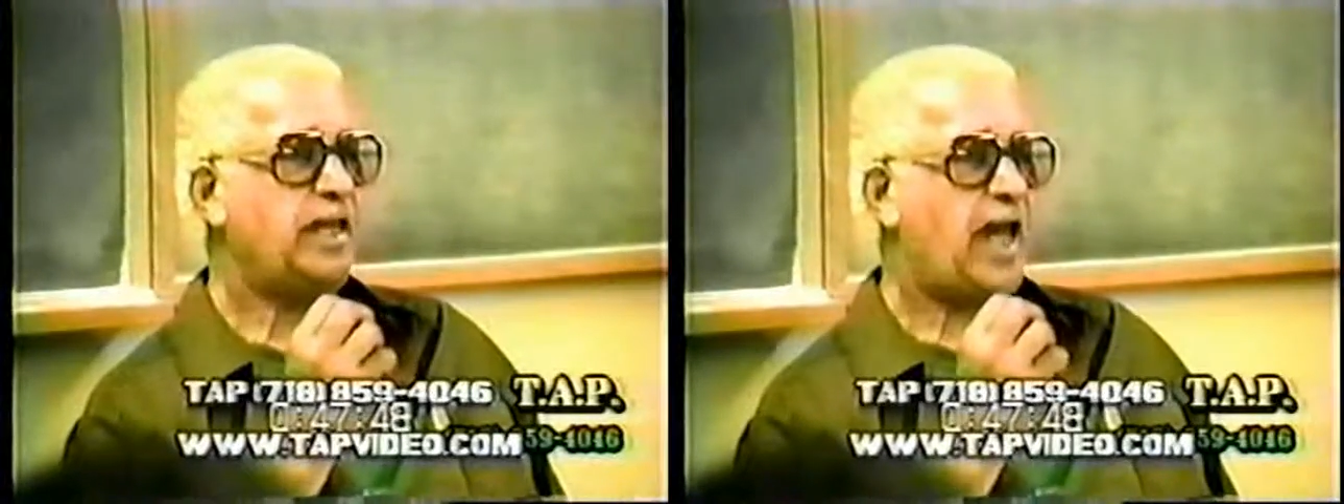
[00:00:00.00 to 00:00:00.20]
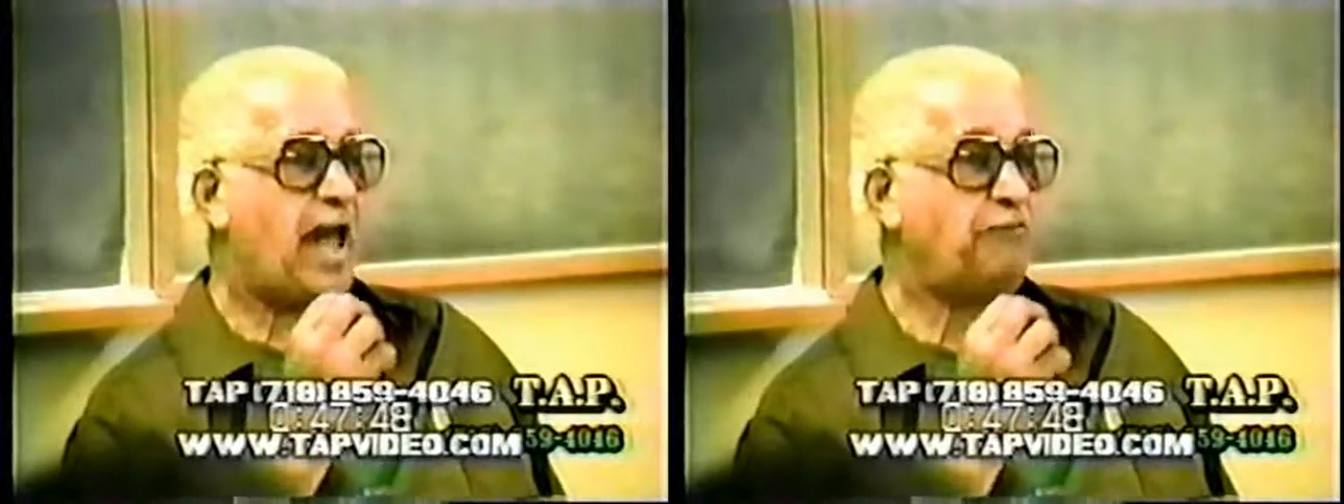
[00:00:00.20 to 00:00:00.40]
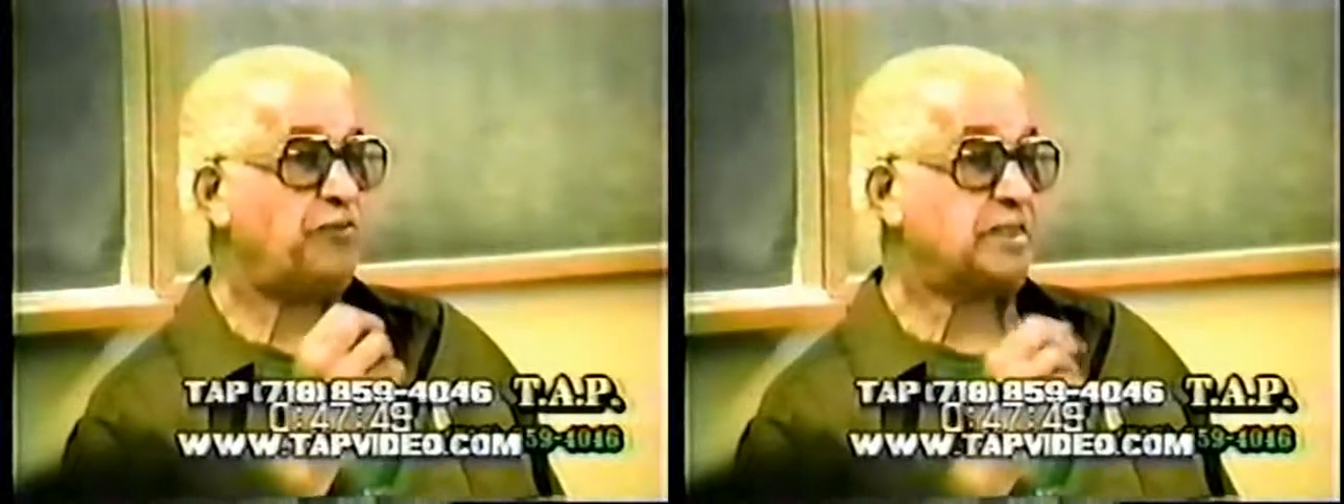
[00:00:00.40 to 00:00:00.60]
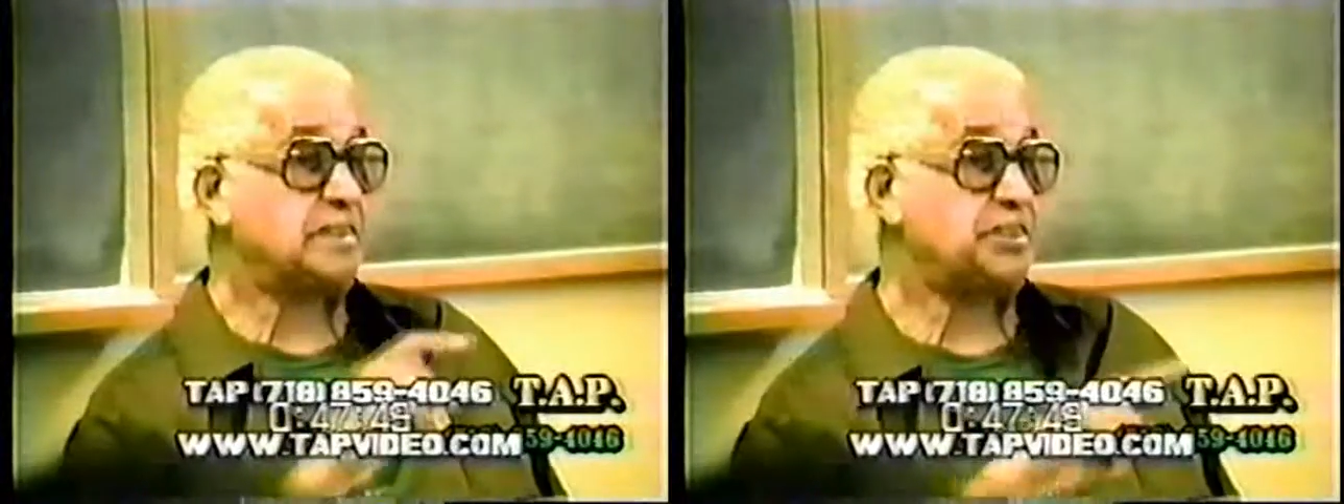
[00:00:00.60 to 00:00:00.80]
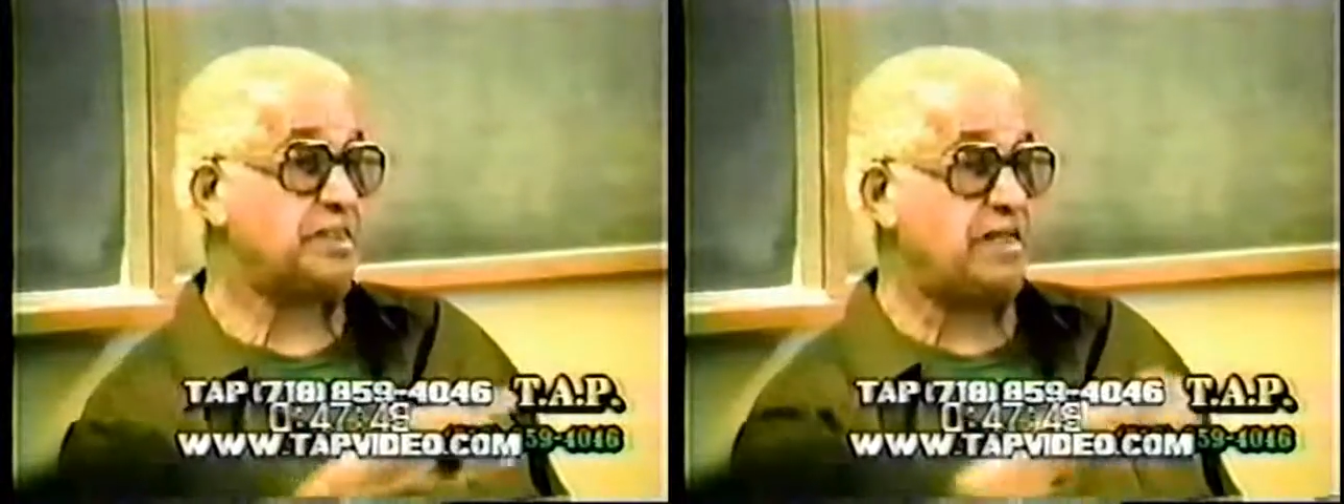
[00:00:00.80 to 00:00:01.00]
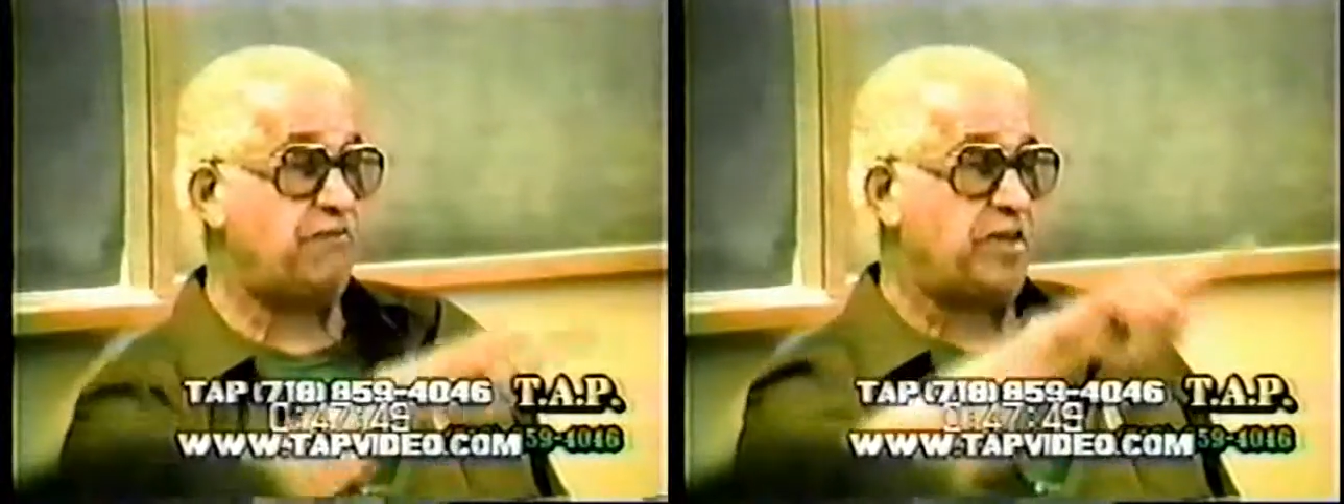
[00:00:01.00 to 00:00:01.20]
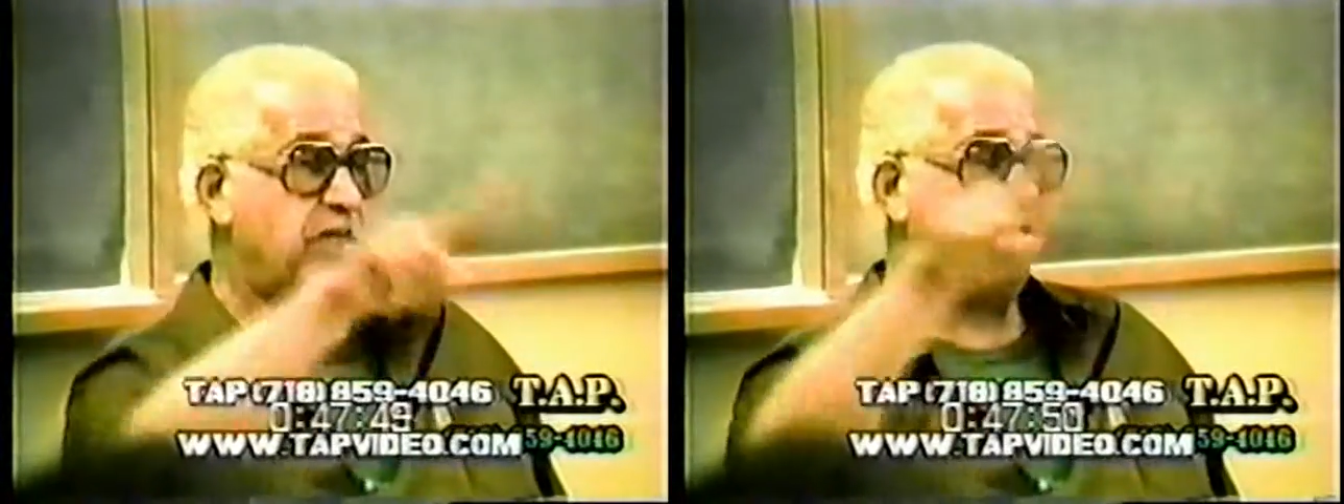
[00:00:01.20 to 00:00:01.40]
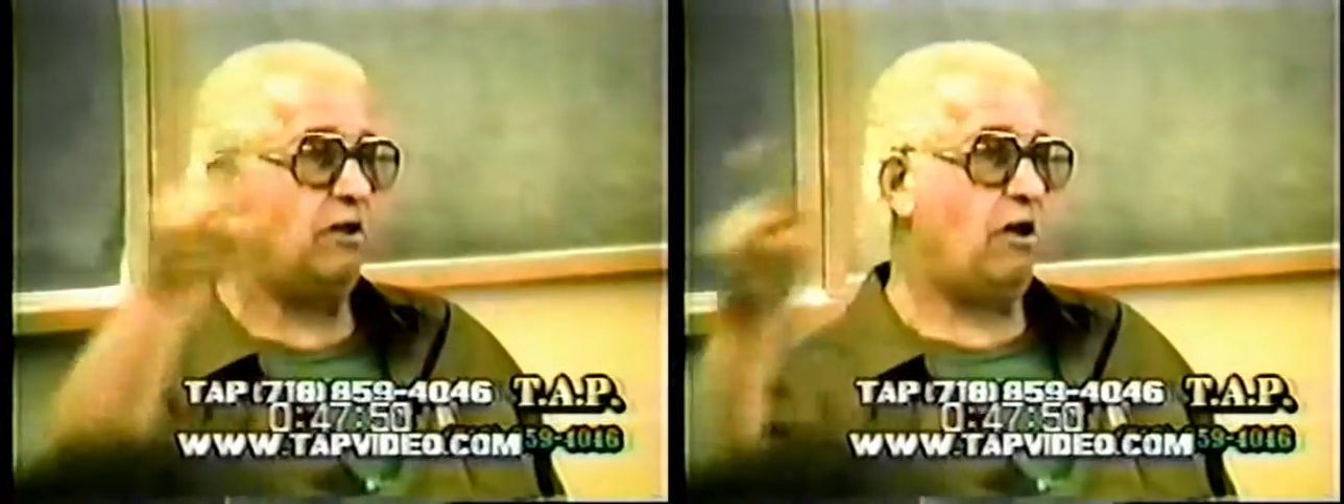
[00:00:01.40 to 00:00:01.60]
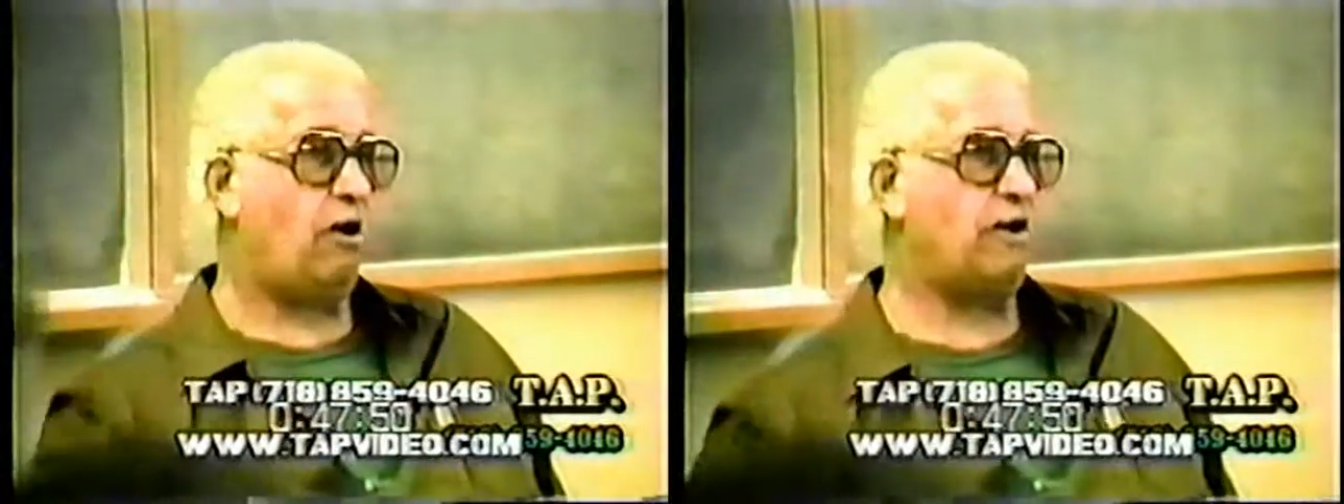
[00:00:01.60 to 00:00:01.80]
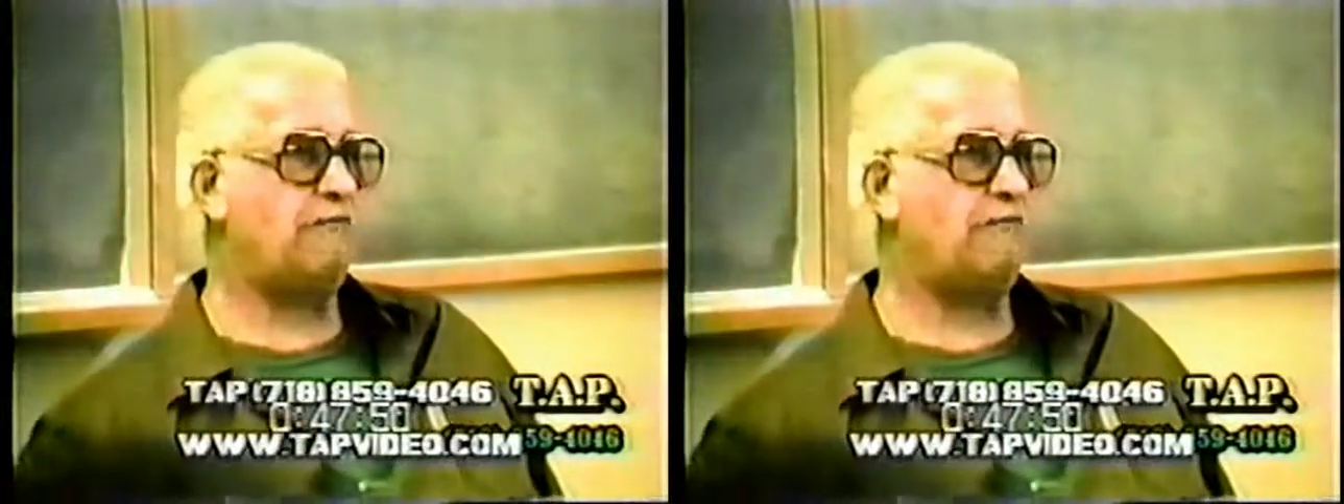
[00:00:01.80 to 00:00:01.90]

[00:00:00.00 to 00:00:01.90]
Africans living on a